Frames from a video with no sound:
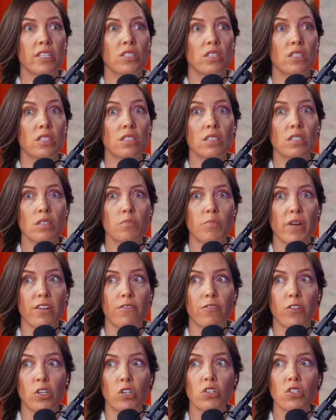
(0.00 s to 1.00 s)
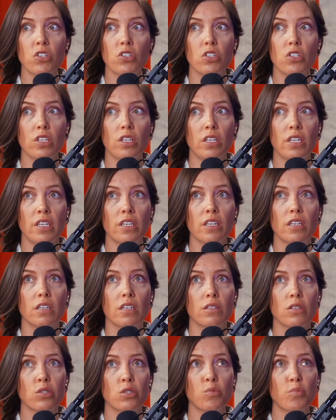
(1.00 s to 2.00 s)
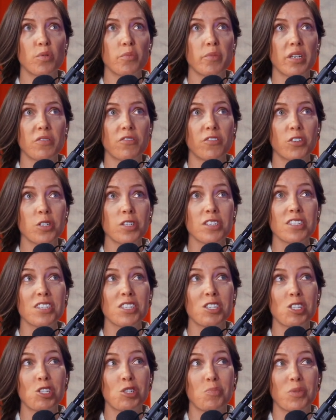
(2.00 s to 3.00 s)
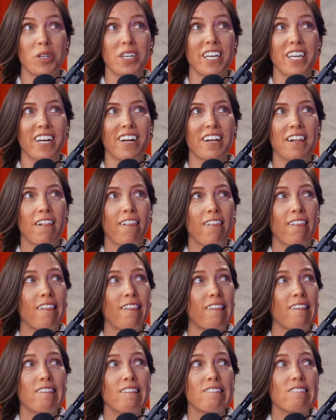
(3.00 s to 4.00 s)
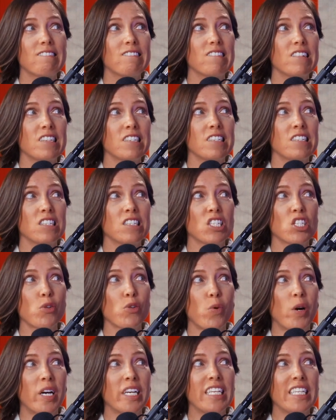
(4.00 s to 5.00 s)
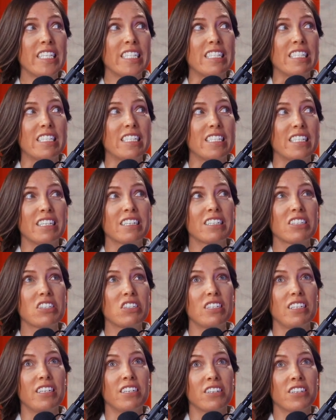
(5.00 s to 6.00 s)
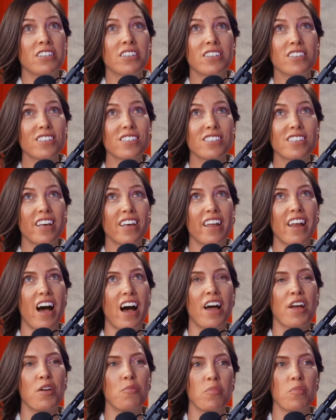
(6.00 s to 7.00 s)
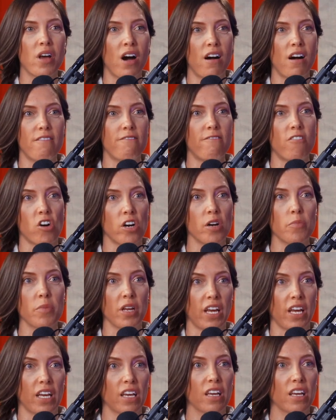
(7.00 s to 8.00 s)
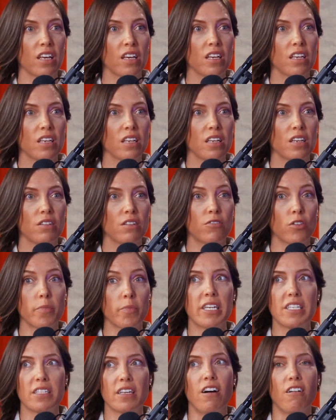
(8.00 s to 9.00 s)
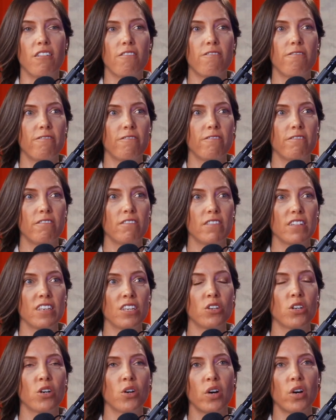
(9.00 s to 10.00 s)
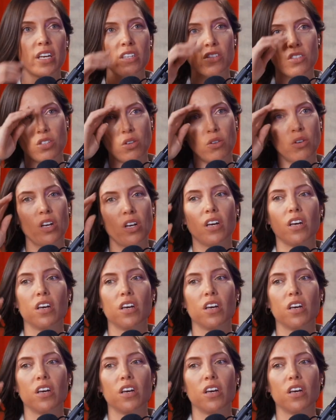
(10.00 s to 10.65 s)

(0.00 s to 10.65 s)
This is my first year. This will be my first spring in 26 years that I'm not farming for myself, and so